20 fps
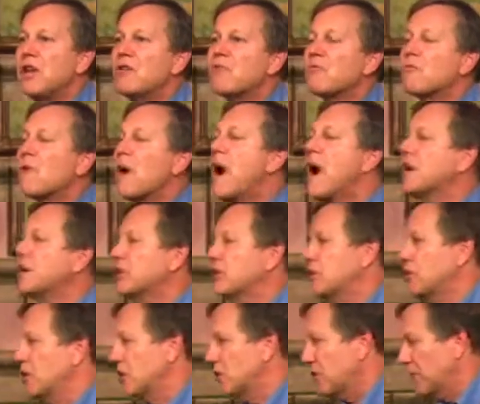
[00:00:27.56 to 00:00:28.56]

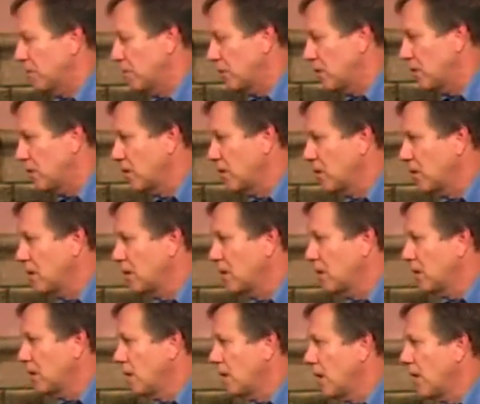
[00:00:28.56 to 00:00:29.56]
eroticism
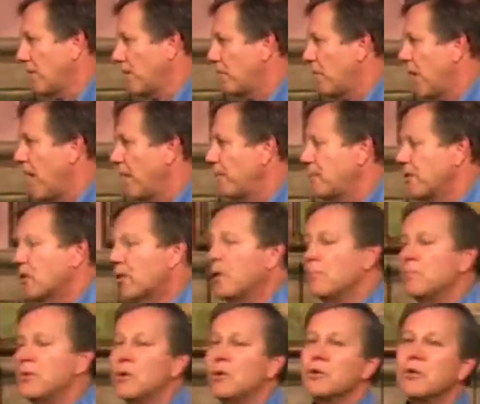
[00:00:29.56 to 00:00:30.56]
of popular
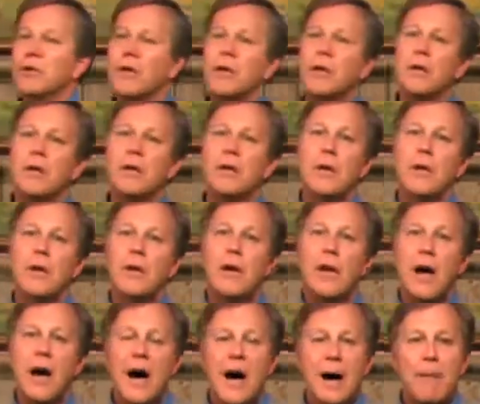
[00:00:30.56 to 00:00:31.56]
music,
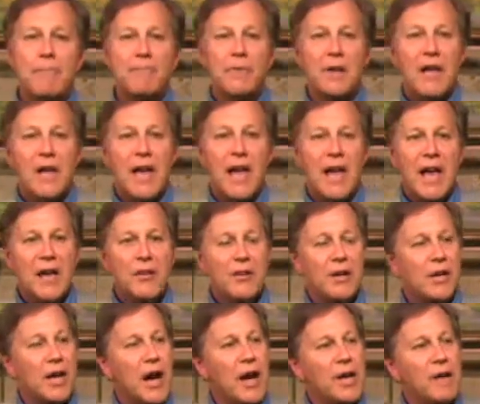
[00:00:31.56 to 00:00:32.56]
and the
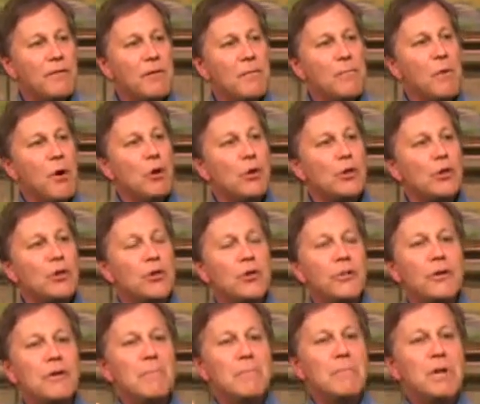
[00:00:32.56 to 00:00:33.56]
kind of
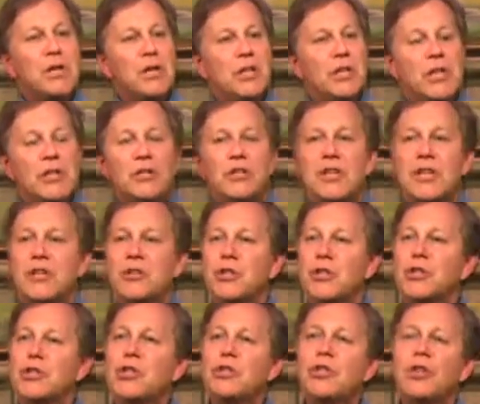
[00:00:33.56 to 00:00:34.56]
emotional immediacy and the
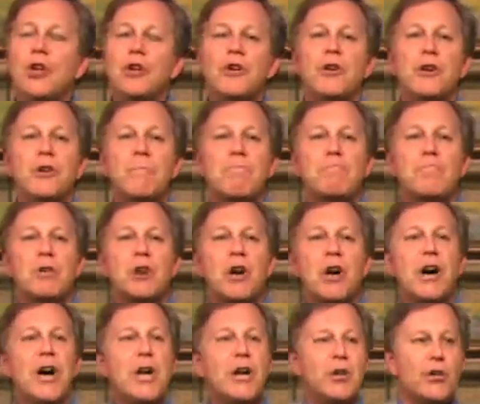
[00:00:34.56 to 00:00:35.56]
sheer
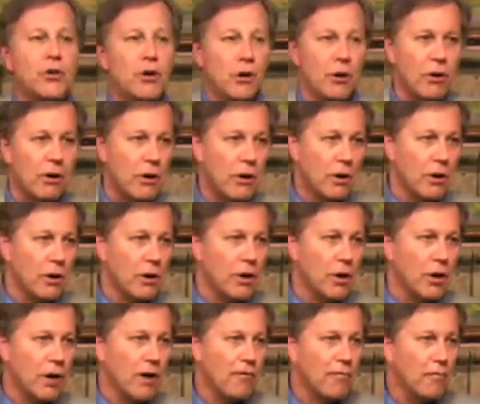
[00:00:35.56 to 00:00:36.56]
pleasure
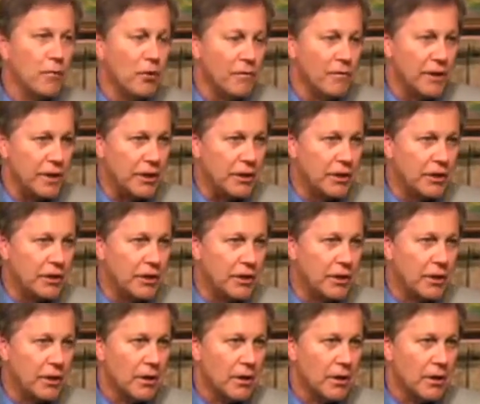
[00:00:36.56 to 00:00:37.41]
of movies.